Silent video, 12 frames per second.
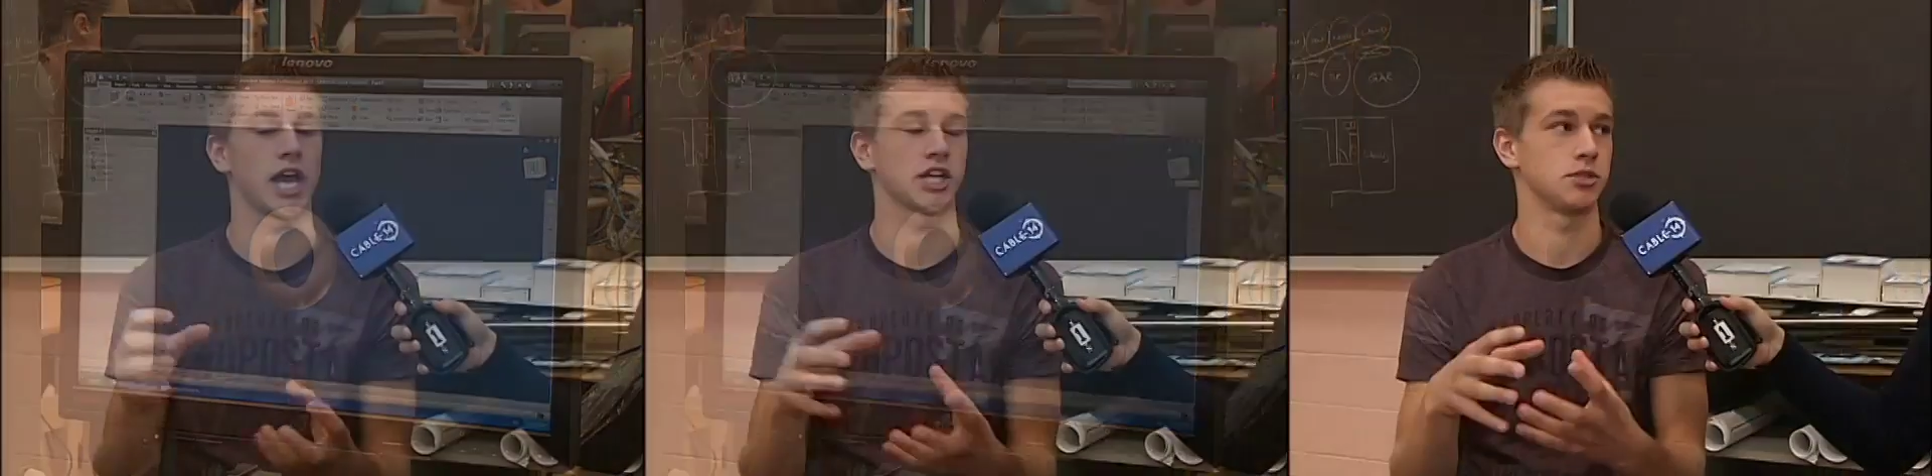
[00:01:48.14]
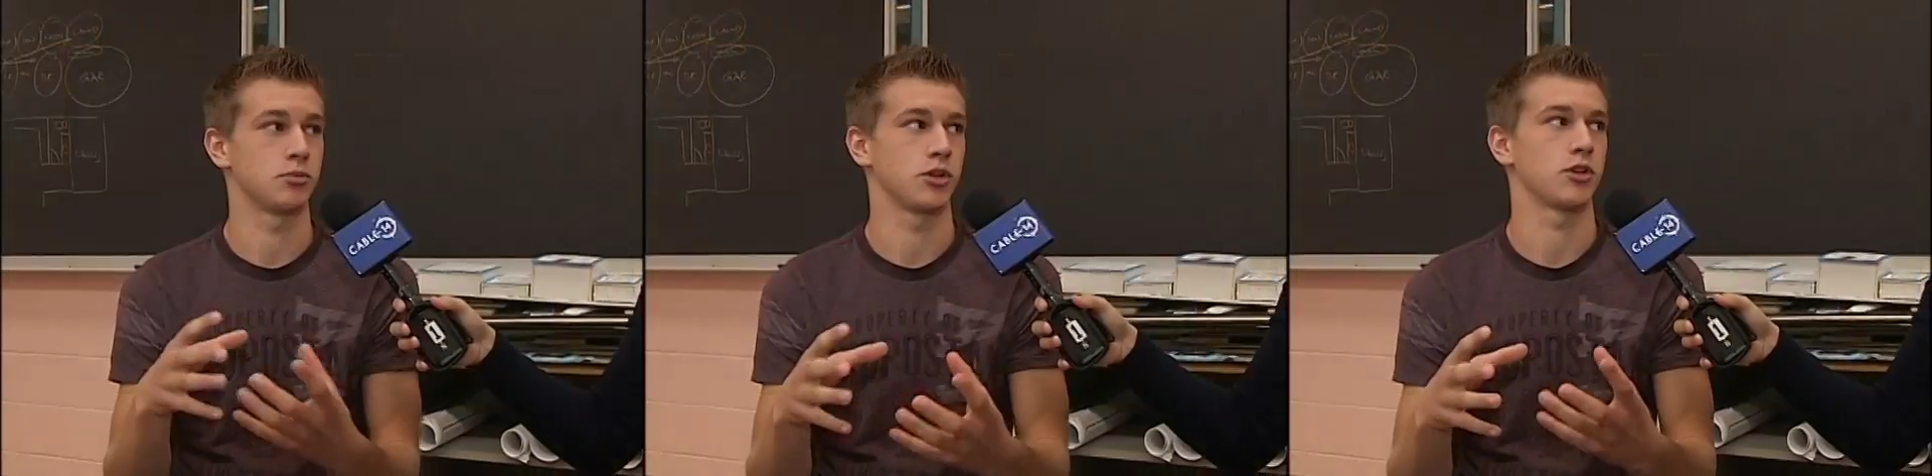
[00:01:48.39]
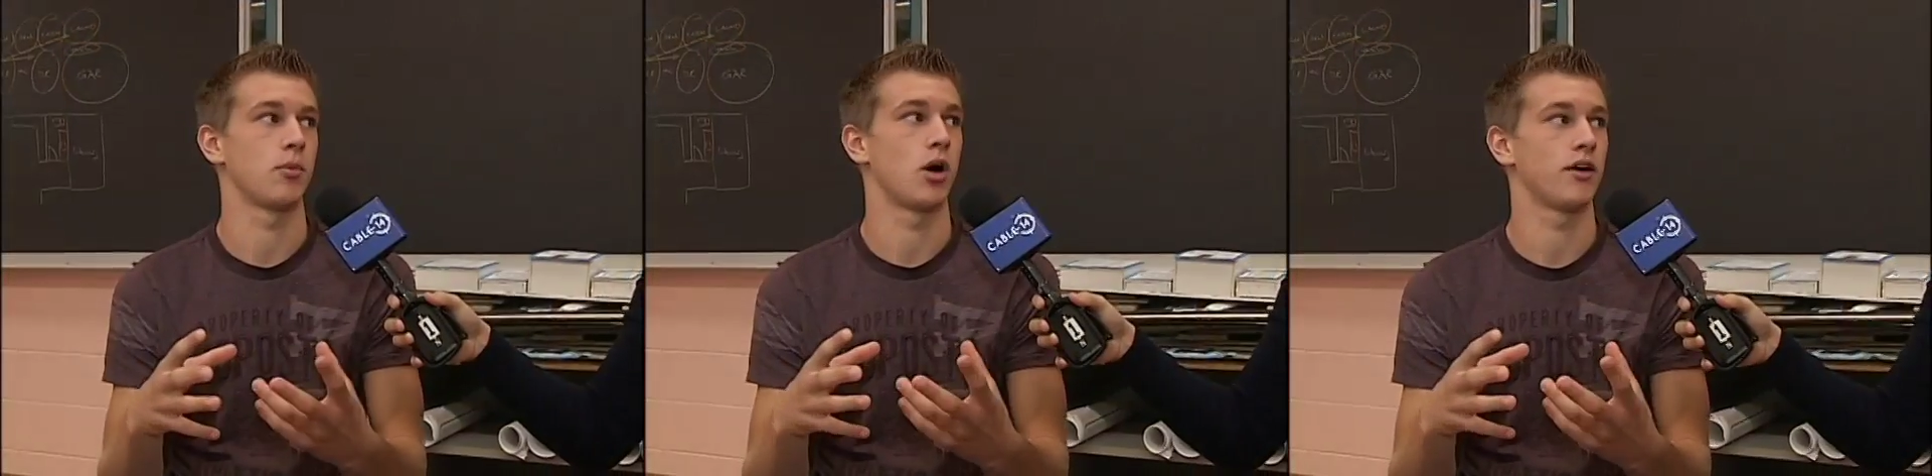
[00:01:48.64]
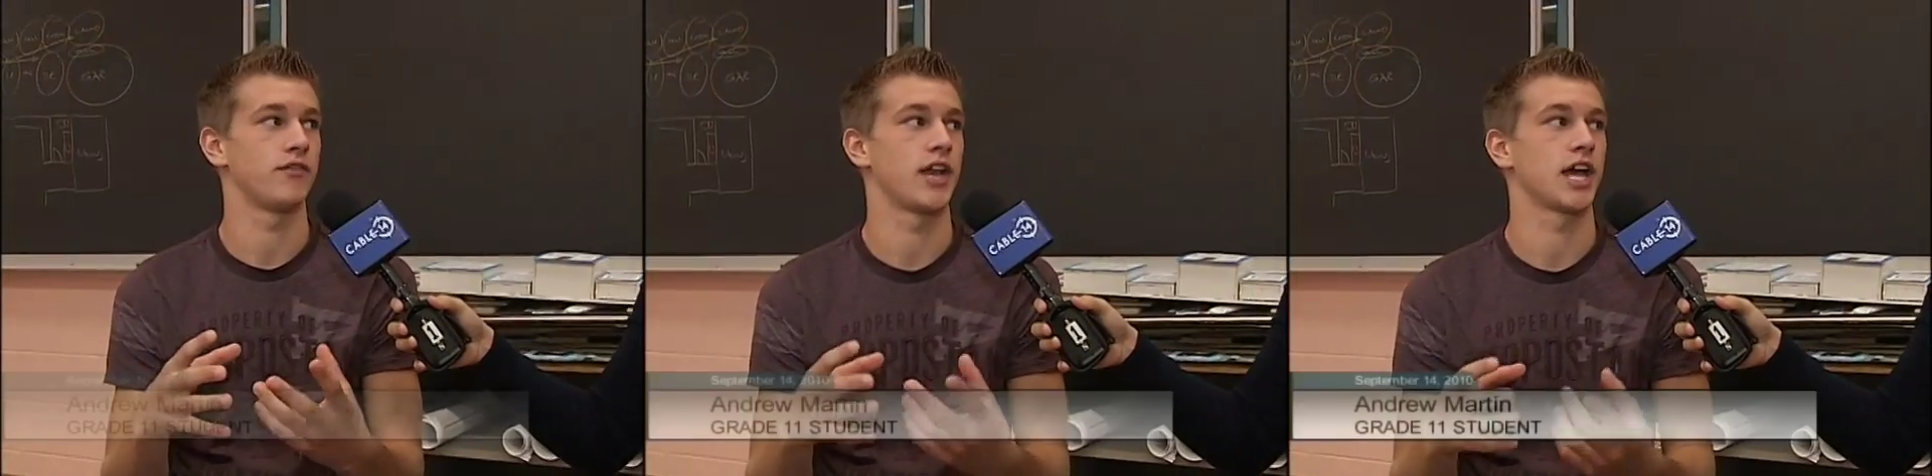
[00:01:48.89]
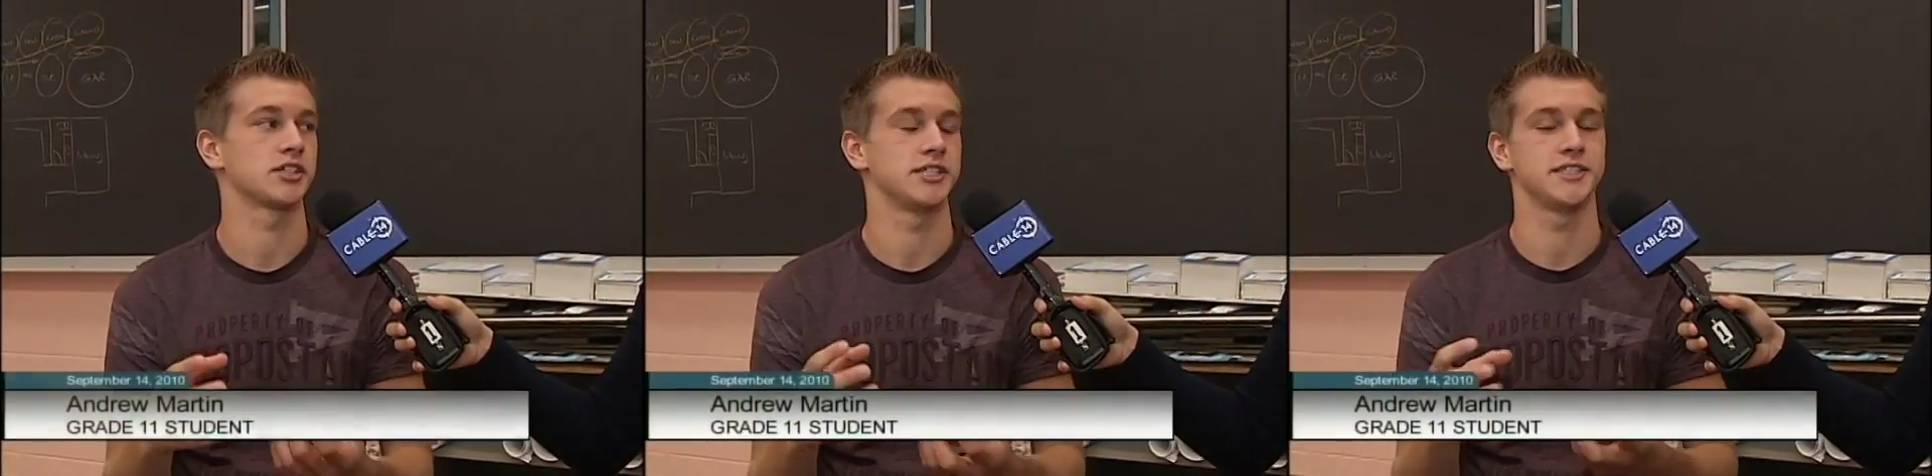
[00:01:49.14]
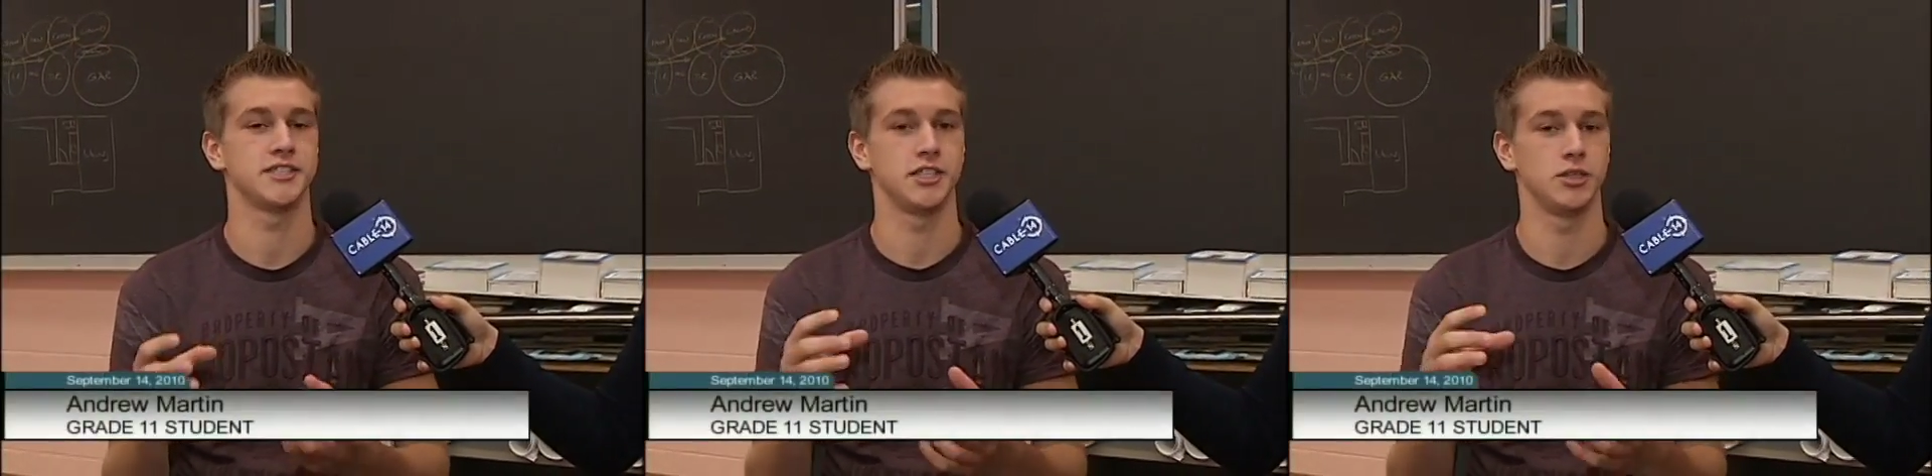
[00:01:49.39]
actually print them off and
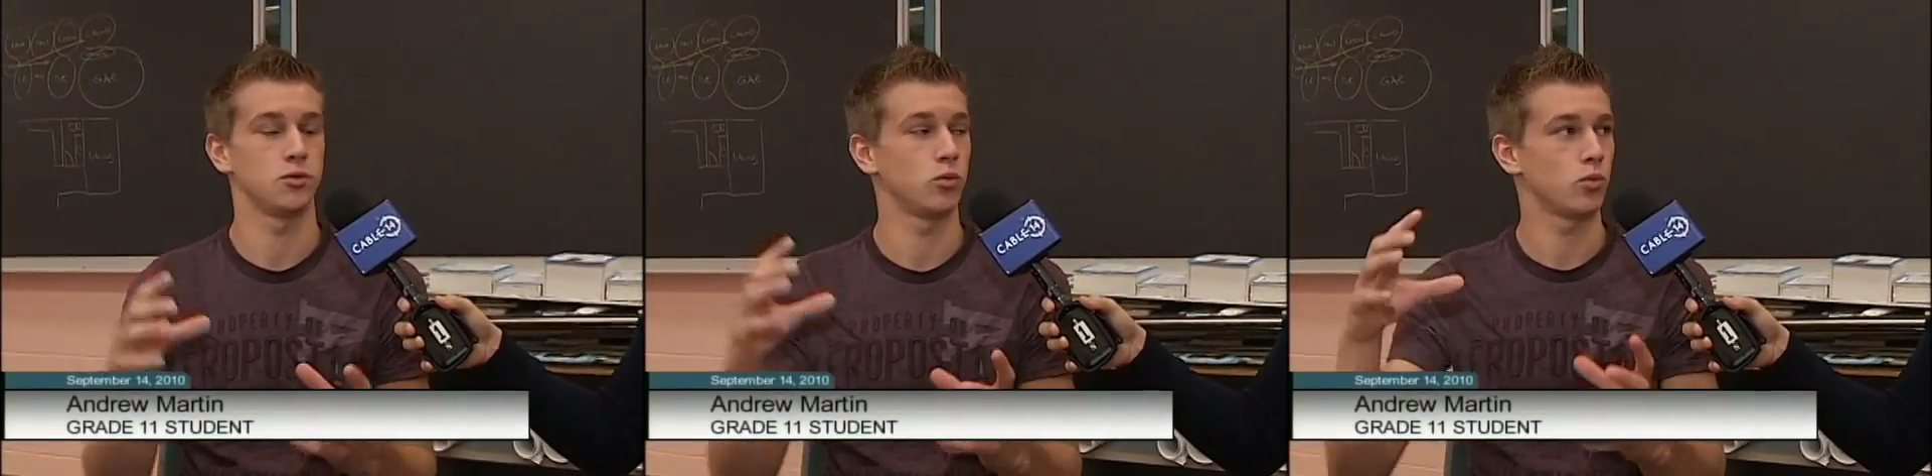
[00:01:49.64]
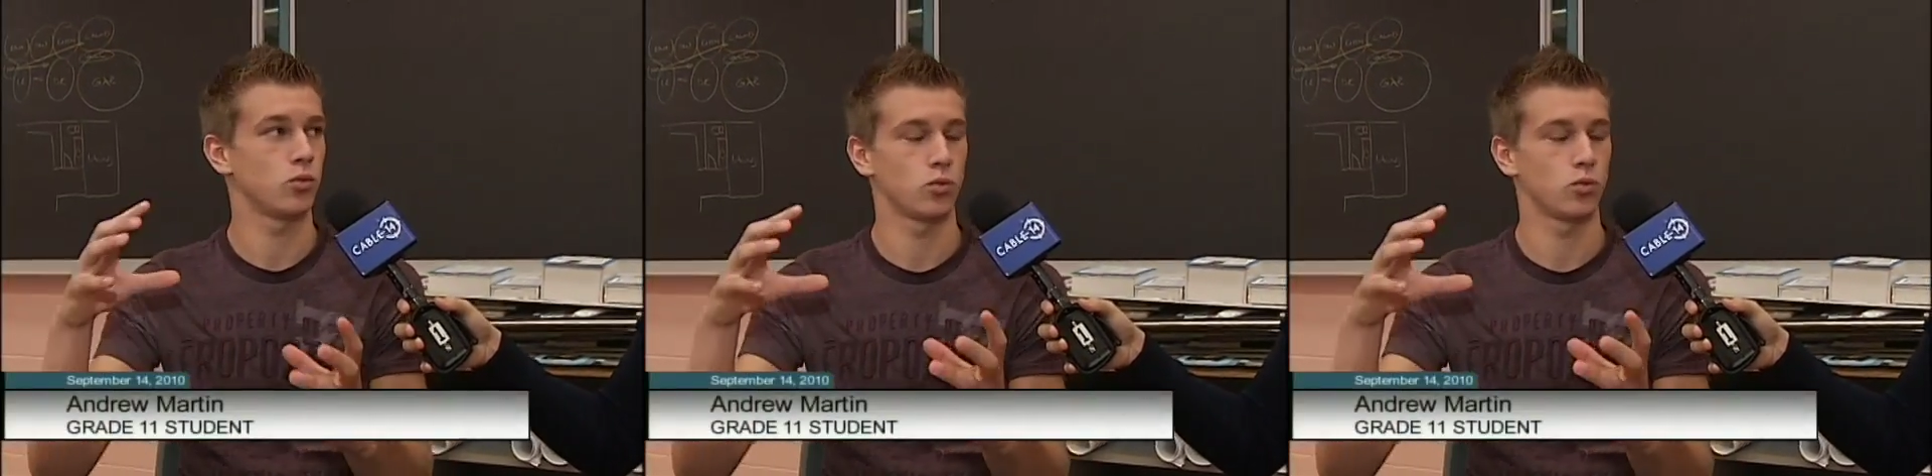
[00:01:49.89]
actually see